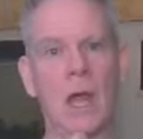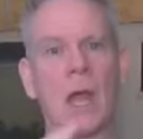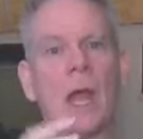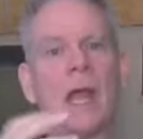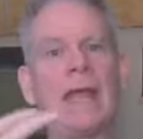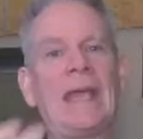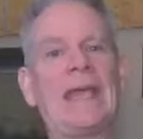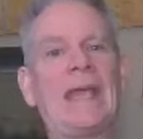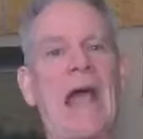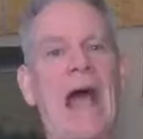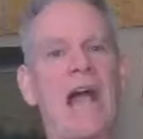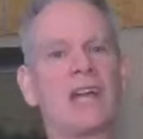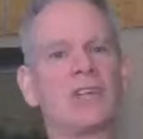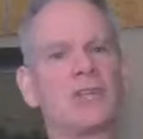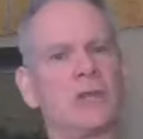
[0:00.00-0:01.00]
he
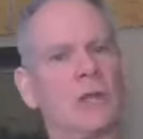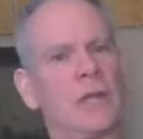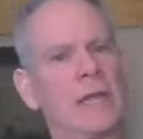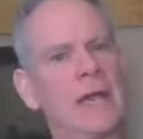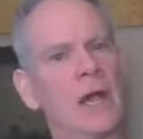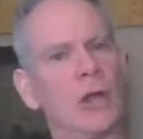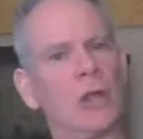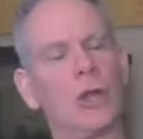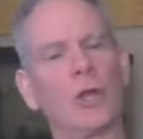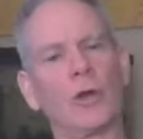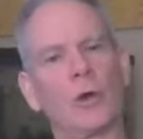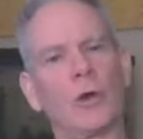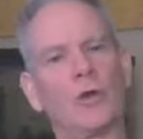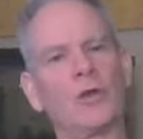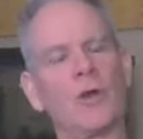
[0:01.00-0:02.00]
actually
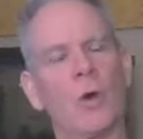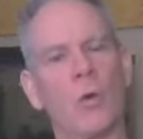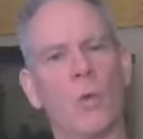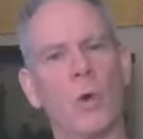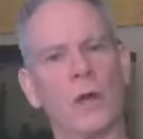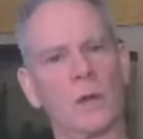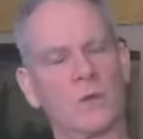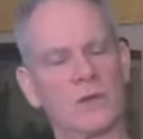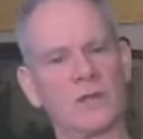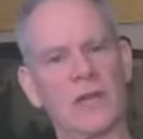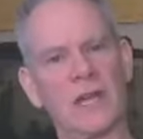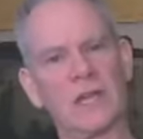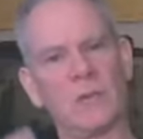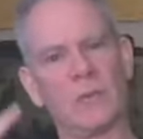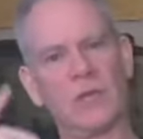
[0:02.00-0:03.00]
learned what it was
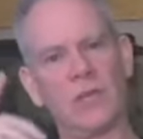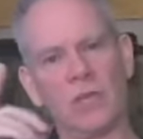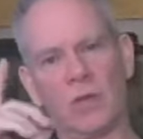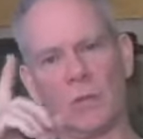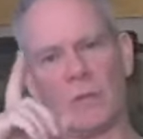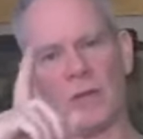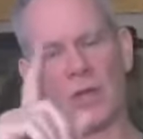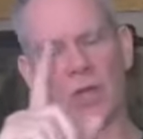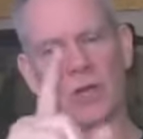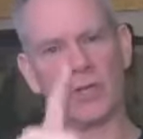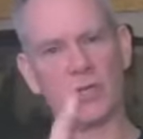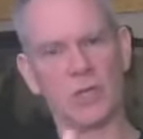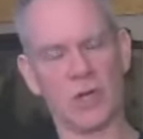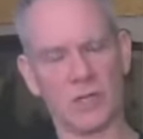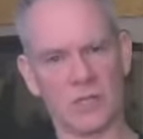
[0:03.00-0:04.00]
like to be human,
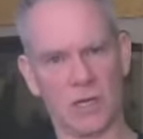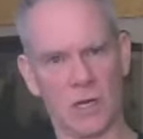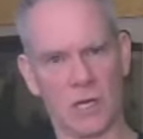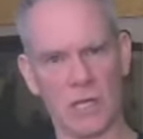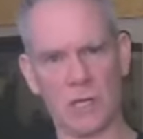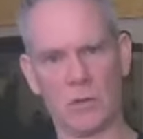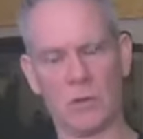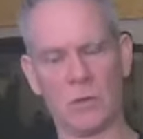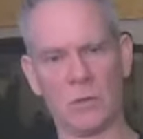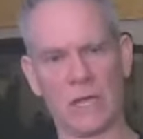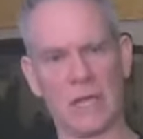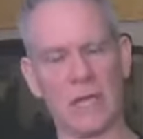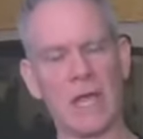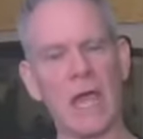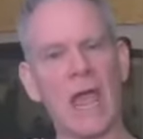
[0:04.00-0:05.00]
just like you and
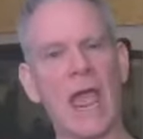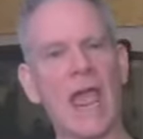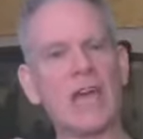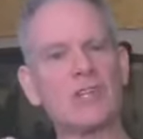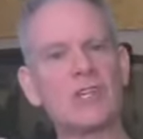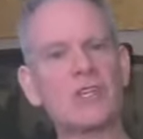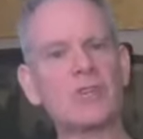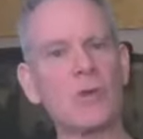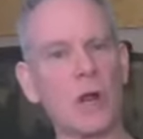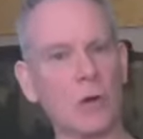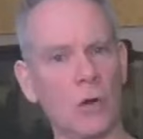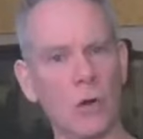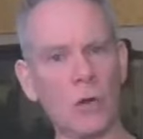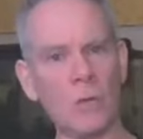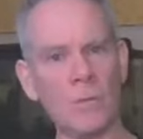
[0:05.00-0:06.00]
me, and
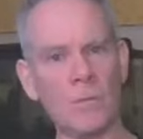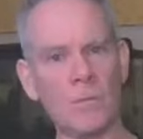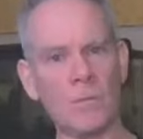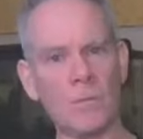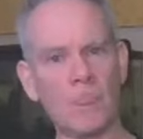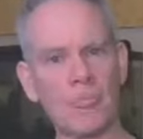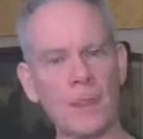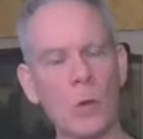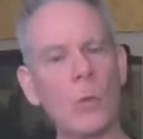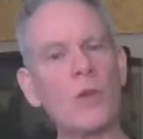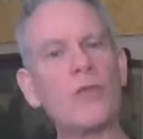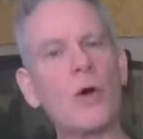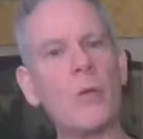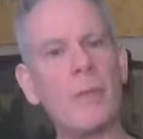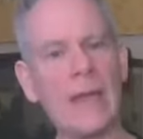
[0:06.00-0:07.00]
struggle with
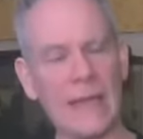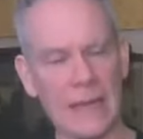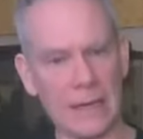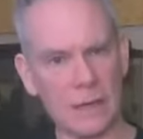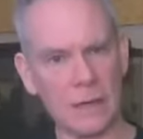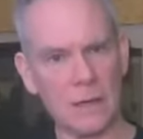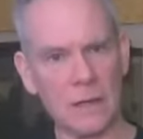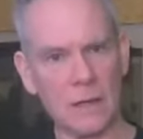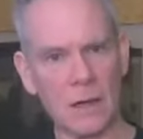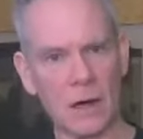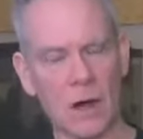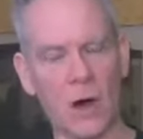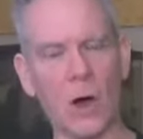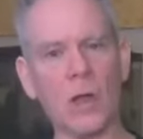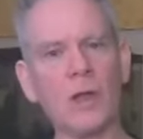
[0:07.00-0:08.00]
obeying.
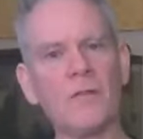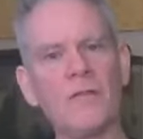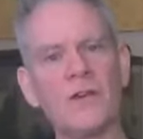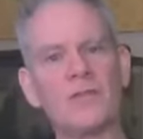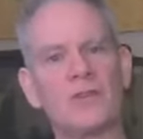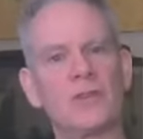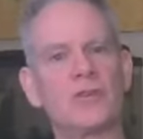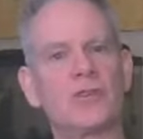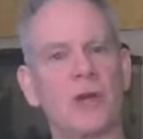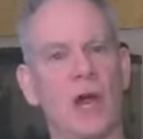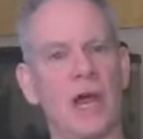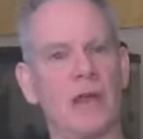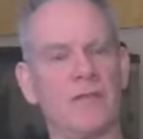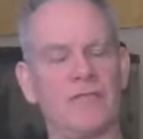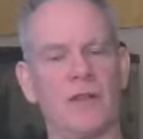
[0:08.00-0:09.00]
All of us who try
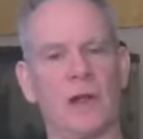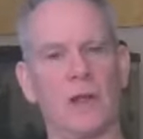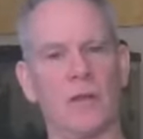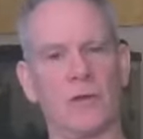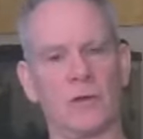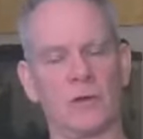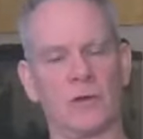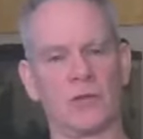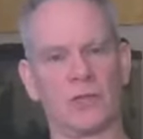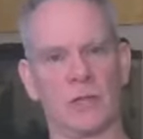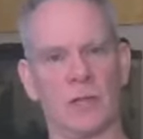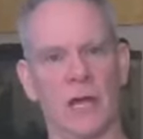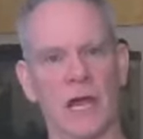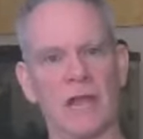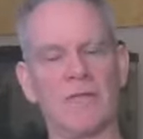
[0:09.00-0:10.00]
and follow the Christian
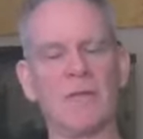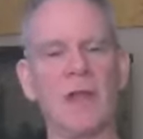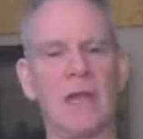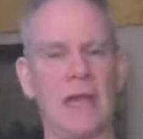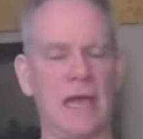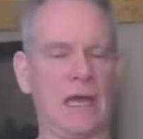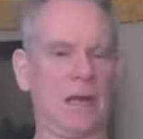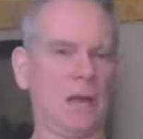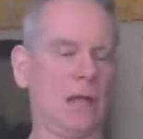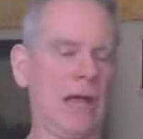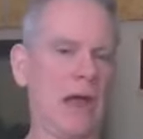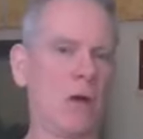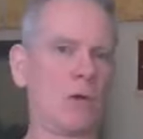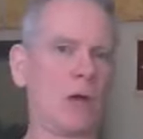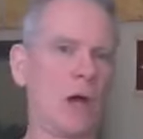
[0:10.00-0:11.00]
life and
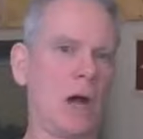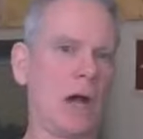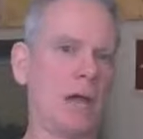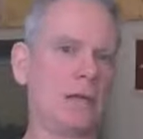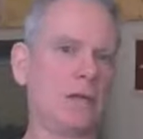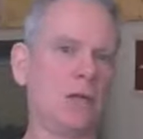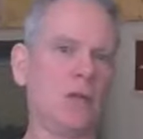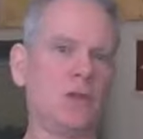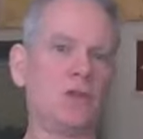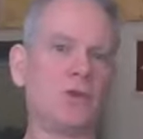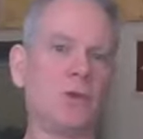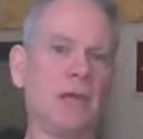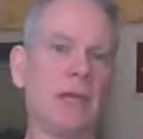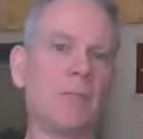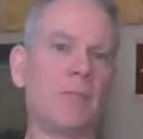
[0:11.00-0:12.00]
allow God
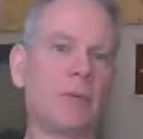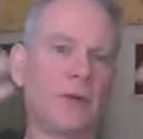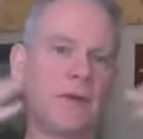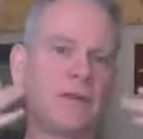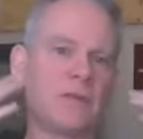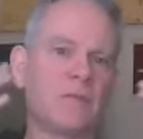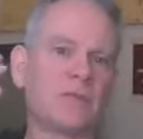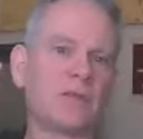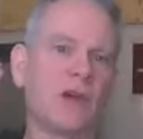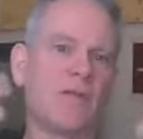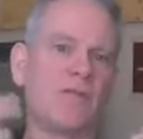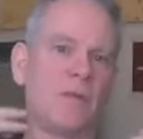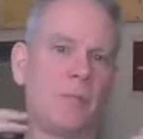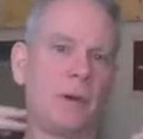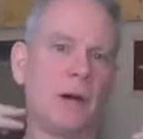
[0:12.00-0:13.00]
to imprint himself
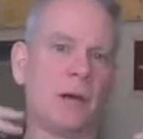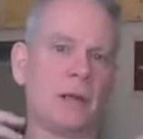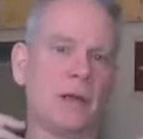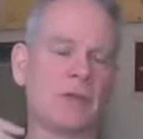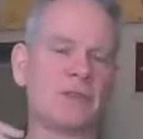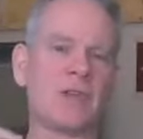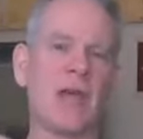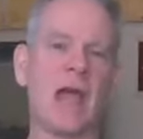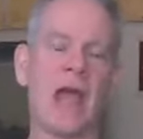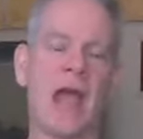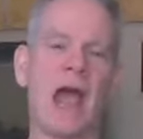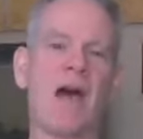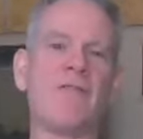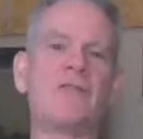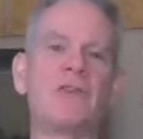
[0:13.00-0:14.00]
upon us
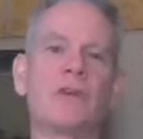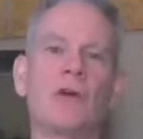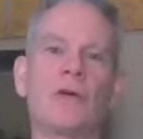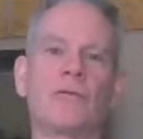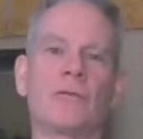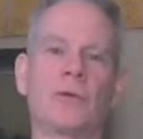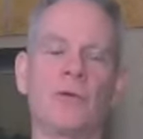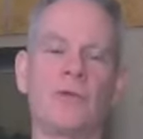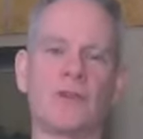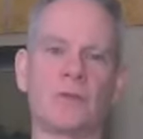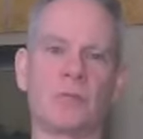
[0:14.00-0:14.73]
have to go through this